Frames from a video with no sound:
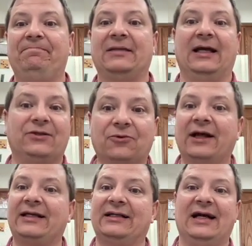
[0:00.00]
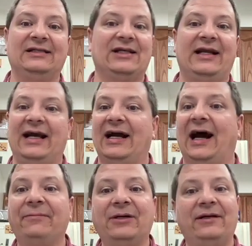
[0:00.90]
and to recognize that, hey,
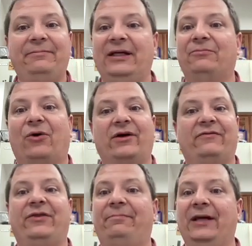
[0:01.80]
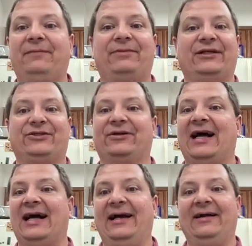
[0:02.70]
I'm going to be more of the big picture
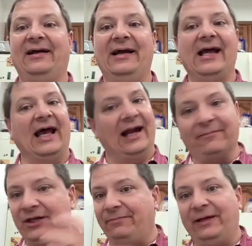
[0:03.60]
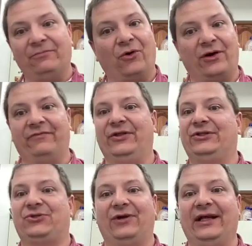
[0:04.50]
guy, and I'm going to be more of the
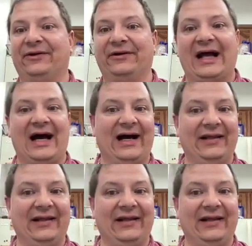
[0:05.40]
trainer guy